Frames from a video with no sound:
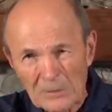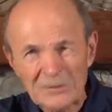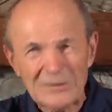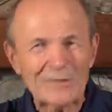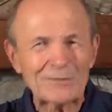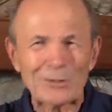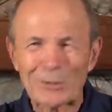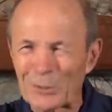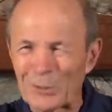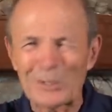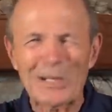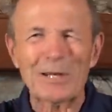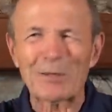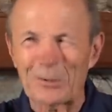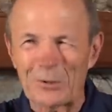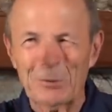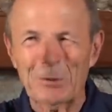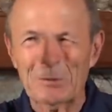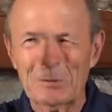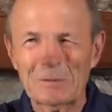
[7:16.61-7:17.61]
You have to learn how
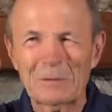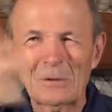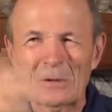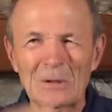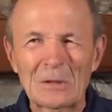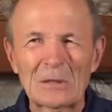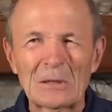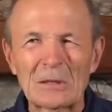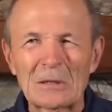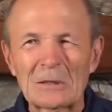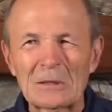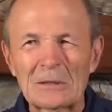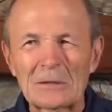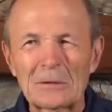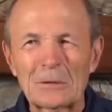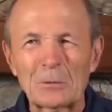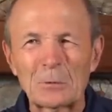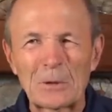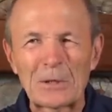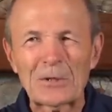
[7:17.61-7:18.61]
to do it.
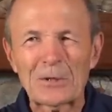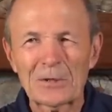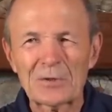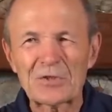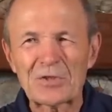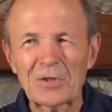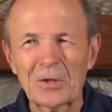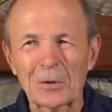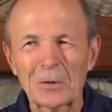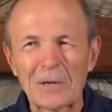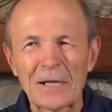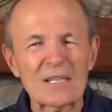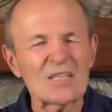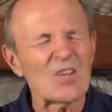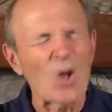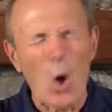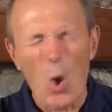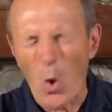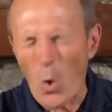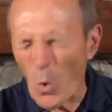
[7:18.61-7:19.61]
Pretty good skill, right?
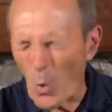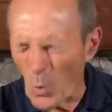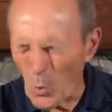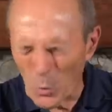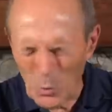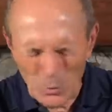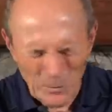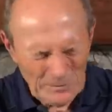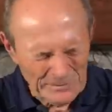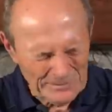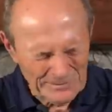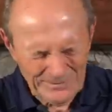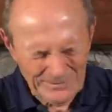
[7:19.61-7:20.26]
No.